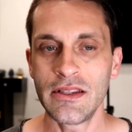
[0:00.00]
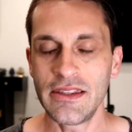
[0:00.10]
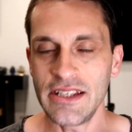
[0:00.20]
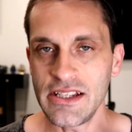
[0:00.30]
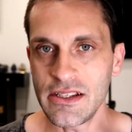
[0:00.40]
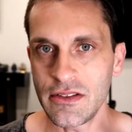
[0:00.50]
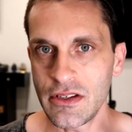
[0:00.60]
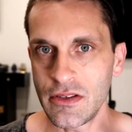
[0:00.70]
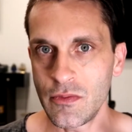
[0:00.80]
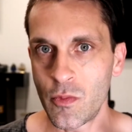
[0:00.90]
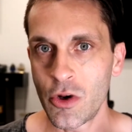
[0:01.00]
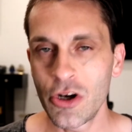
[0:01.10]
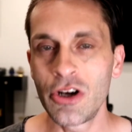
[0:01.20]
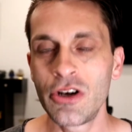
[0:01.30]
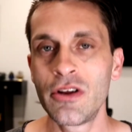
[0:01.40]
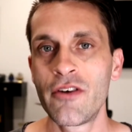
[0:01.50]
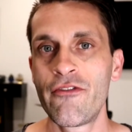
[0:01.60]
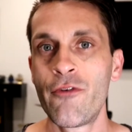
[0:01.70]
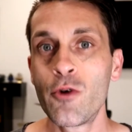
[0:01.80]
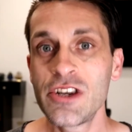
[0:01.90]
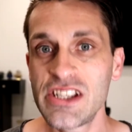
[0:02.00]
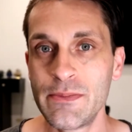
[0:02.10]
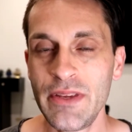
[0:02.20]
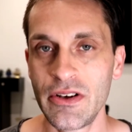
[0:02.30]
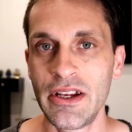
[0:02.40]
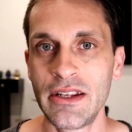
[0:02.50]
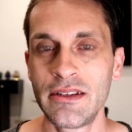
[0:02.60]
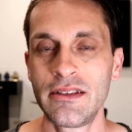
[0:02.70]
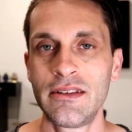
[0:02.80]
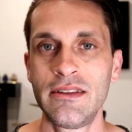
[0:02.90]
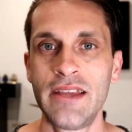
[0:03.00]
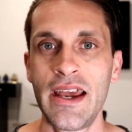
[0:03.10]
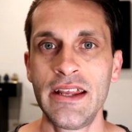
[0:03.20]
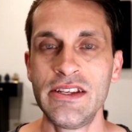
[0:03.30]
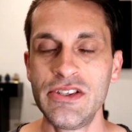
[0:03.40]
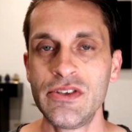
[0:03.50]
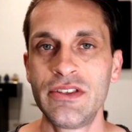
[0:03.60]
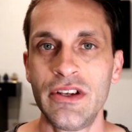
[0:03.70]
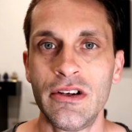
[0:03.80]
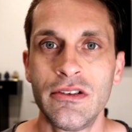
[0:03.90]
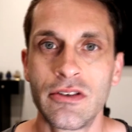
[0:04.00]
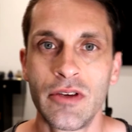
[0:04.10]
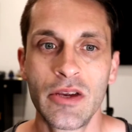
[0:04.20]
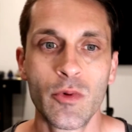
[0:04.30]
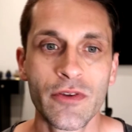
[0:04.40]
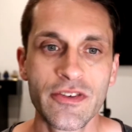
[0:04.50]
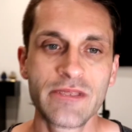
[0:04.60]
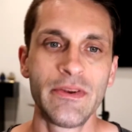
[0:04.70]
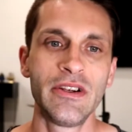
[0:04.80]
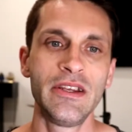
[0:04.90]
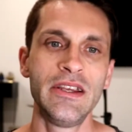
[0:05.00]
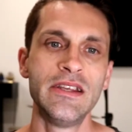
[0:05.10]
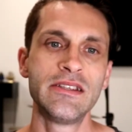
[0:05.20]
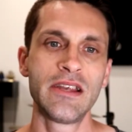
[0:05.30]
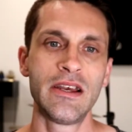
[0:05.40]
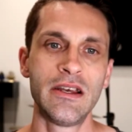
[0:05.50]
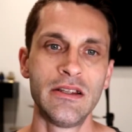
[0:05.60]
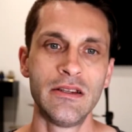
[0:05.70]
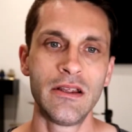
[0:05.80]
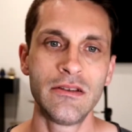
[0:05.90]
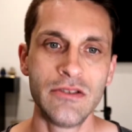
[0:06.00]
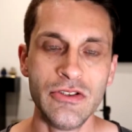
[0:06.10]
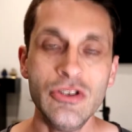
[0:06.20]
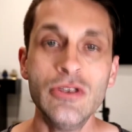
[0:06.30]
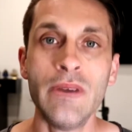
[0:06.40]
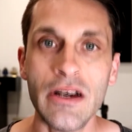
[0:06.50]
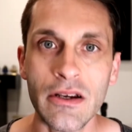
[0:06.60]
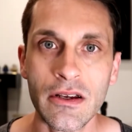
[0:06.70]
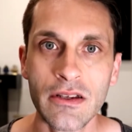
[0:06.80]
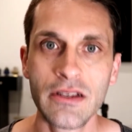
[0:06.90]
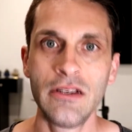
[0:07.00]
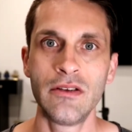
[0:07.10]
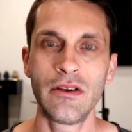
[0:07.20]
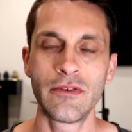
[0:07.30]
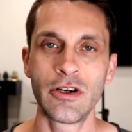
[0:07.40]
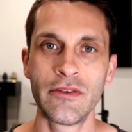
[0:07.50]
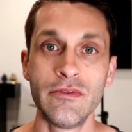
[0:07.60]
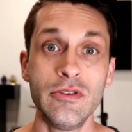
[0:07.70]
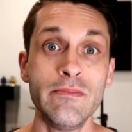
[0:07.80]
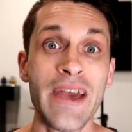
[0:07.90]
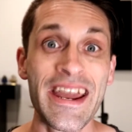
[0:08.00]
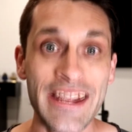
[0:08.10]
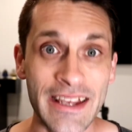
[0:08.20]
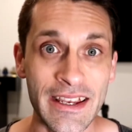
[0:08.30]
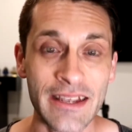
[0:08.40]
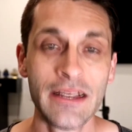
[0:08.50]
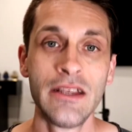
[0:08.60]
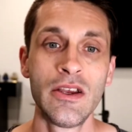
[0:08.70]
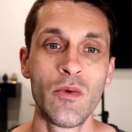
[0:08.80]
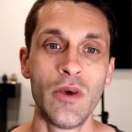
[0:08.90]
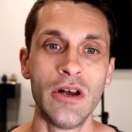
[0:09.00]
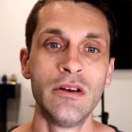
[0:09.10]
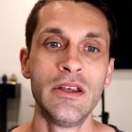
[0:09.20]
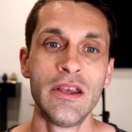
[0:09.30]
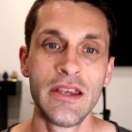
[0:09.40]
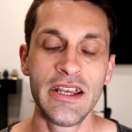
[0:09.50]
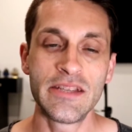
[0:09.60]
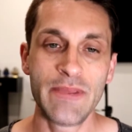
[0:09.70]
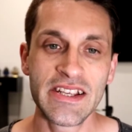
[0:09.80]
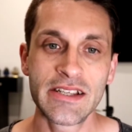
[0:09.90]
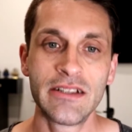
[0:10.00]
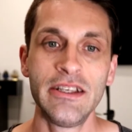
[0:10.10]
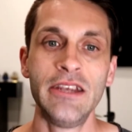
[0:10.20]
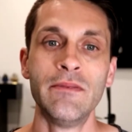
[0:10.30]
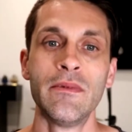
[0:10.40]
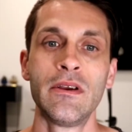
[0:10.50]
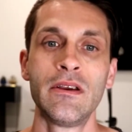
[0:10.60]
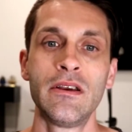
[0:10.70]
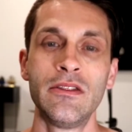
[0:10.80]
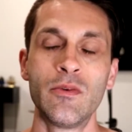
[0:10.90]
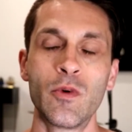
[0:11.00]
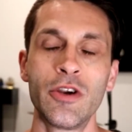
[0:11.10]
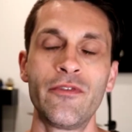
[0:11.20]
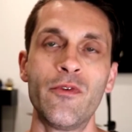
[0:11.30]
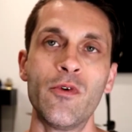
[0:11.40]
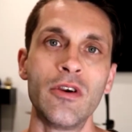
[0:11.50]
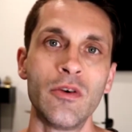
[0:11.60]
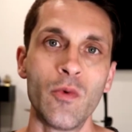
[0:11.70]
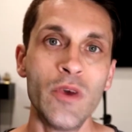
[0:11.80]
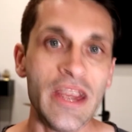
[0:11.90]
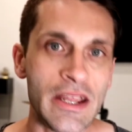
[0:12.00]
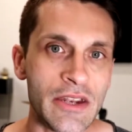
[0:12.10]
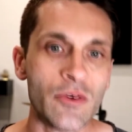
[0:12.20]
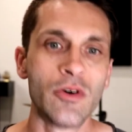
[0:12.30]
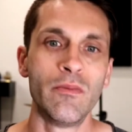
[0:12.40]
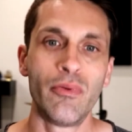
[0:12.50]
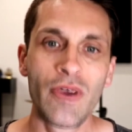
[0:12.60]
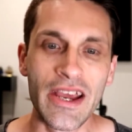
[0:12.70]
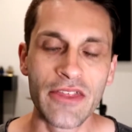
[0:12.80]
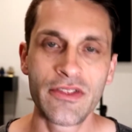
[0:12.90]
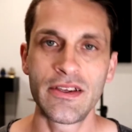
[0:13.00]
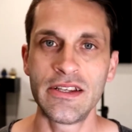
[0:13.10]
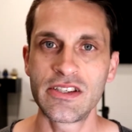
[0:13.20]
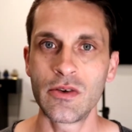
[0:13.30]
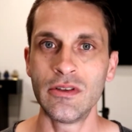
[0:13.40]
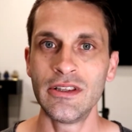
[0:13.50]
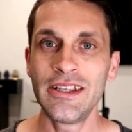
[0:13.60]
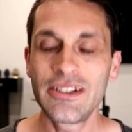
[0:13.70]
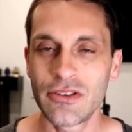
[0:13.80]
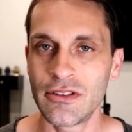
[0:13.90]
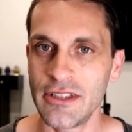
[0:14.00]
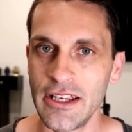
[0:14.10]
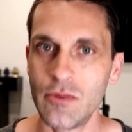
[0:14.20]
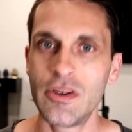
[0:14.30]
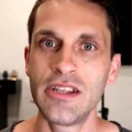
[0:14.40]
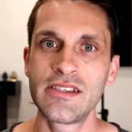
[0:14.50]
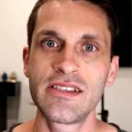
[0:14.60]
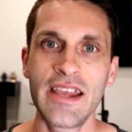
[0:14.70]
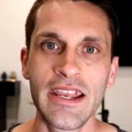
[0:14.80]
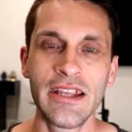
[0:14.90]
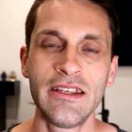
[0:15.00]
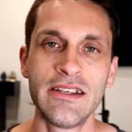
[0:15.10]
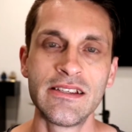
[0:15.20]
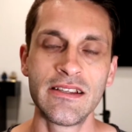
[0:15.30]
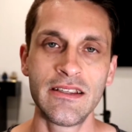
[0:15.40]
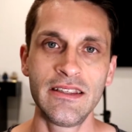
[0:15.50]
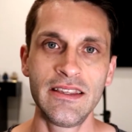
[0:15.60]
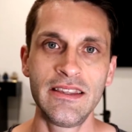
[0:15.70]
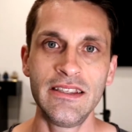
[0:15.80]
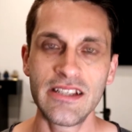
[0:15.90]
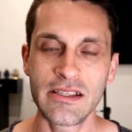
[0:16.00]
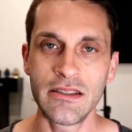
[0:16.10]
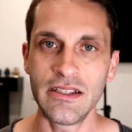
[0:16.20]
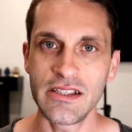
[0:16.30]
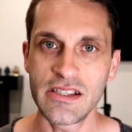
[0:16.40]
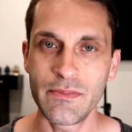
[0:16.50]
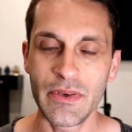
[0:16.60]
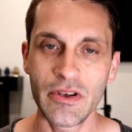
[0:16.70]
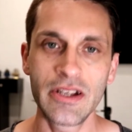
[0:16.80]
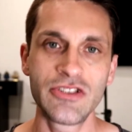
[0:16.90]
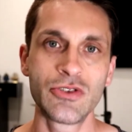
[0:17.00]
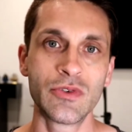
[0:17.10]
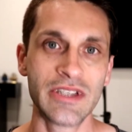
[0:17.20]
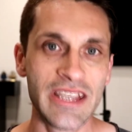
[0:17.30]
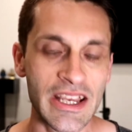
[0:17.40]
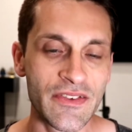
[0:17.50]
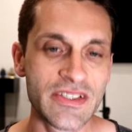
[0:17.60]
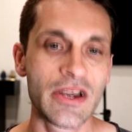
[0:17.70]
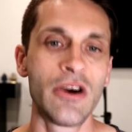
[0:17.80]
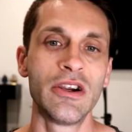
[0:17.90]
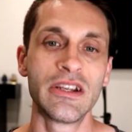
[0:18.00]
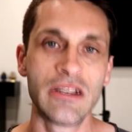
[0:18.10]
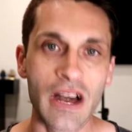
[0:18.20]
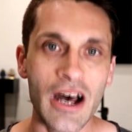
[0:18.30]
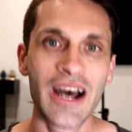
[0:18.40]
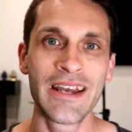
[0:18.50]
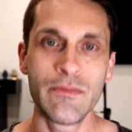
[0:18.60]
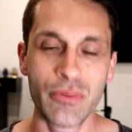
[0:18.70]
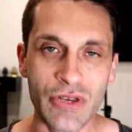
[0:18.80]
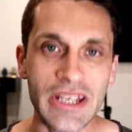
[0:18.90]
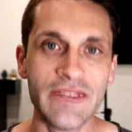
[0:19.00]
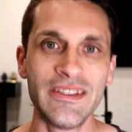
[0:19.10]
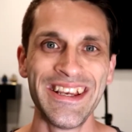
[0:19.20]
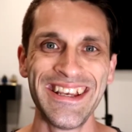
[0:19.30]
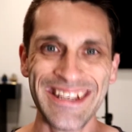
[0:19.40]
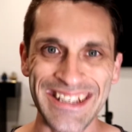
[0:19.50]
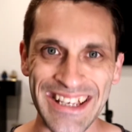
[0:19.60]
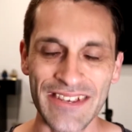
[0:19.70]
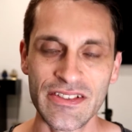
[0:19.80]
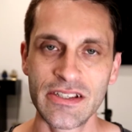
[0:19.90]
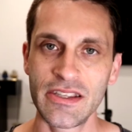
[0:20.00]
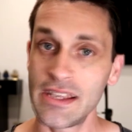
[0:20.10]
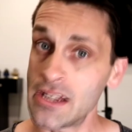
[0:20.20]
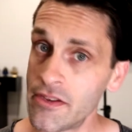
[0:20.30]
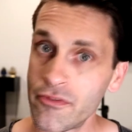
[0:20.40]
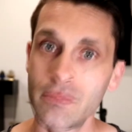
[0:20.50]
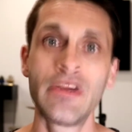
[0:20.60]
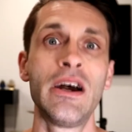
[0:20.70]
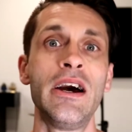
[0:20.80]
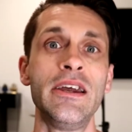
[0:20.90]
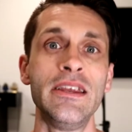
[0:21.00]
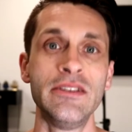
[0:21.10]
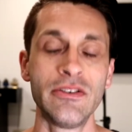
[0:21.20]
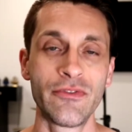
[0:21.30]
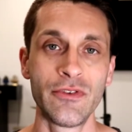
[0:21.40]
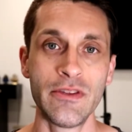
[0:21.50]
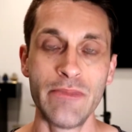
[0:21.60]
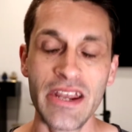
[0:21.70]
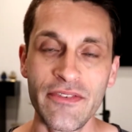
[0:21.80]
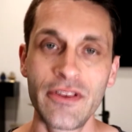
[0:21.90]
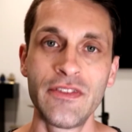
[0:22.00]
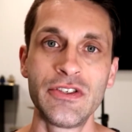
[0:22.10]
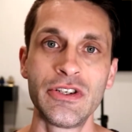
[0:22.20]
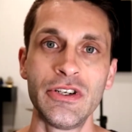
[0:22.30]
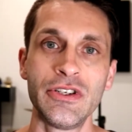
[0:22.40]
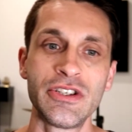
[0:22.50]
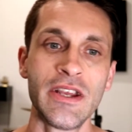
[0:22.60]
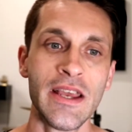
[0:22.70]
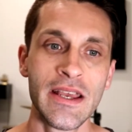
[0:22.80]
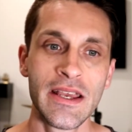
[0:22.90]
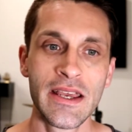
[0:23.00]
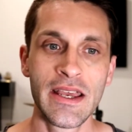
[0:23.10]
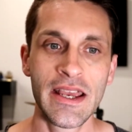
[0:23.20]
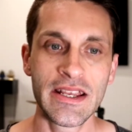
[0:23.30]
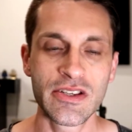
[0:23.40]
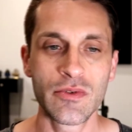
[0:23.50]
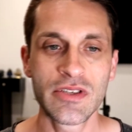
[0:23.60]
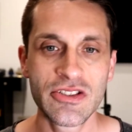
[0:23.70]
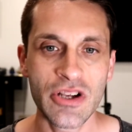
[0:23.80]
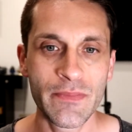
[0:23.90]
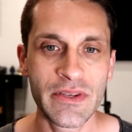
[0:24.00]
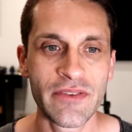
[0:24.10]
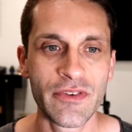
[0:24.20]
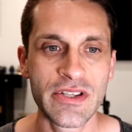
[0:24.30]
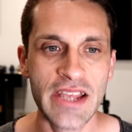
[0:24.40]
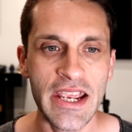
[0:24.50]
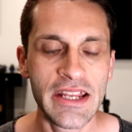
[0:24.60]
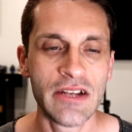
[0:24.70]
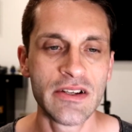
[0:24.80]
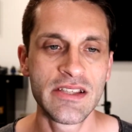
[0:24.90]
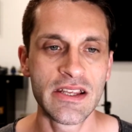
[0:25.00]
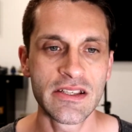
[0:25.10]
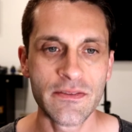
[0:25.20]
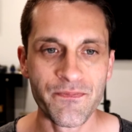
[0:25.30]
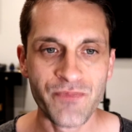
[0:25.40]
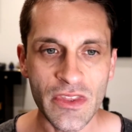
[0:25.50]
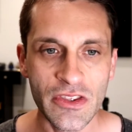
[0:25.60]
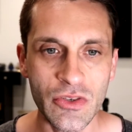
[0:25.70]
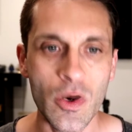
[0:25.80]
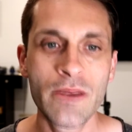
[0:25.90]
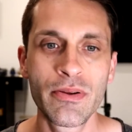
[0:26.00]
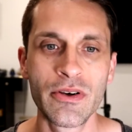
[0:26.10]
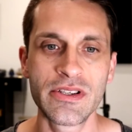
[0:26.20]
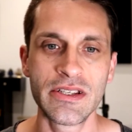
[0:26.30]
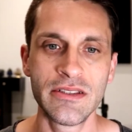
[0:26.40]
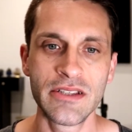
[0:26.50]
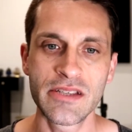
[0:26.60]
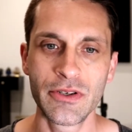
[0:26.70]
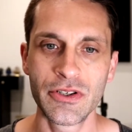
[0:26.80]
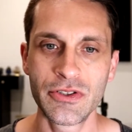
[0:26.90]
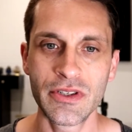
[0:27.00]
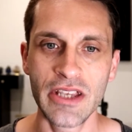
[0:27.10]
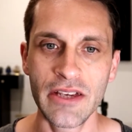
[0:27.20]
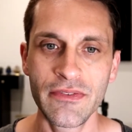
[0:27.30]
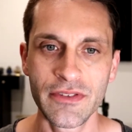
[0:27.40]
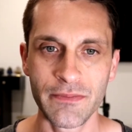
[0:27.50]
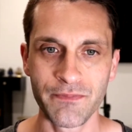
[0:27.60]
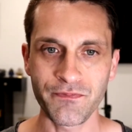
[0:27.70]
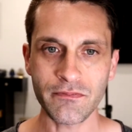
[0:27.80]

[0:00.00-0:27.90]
the word for spirit that is used here, the Greek word for spirit is pneuma. You ever heard of pneumatic? Well, it's basically the word for wind or breath. And so literally what it's saying is these spiritual gifts are God-breathed gifts. So they come from God, and they're for the benefit of the church. And so let's jump into verse 8 here. It says, to one person the Spirit gives,